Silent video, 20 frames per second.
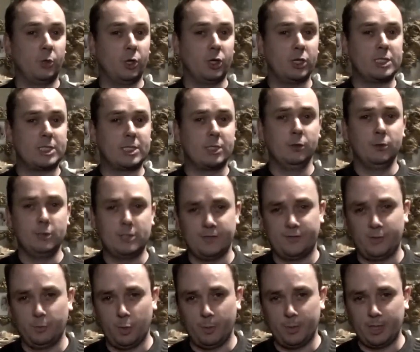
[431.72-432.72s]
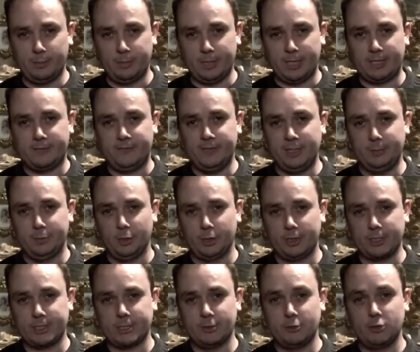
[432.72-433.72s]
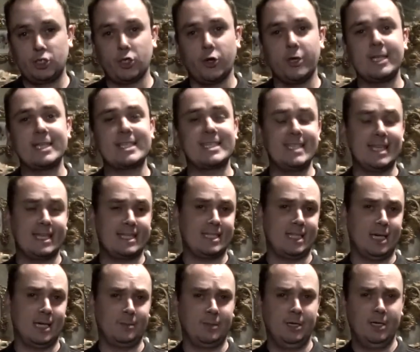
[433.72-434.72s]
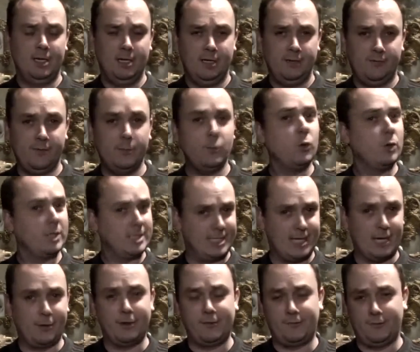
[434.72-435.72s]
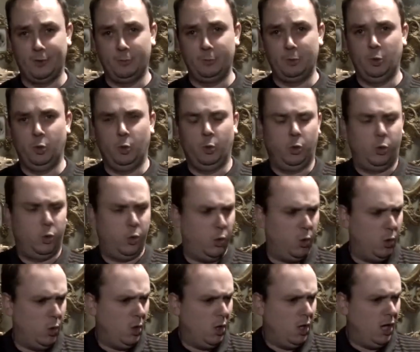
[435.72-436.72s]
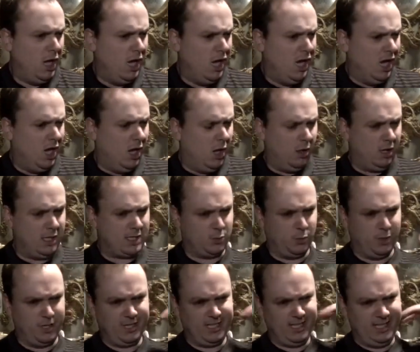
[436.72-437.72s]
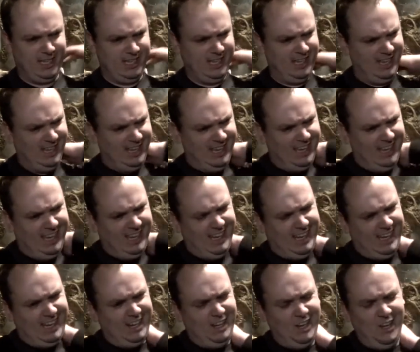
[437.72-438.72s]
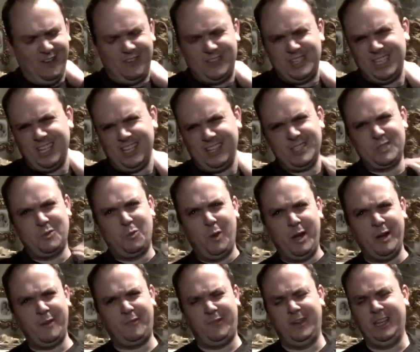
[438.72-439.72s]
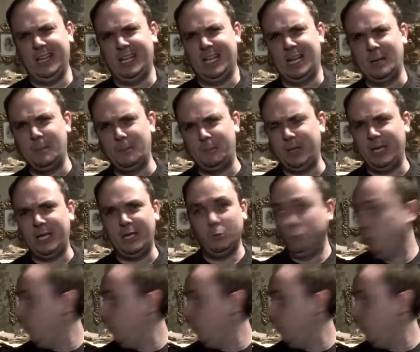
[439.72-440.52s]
our exclusive The Woman in Black Fiddy bloggy, so join us next time for more scary film. Oh, that's weird. I don't know, I've just got this weird feeling and I'm being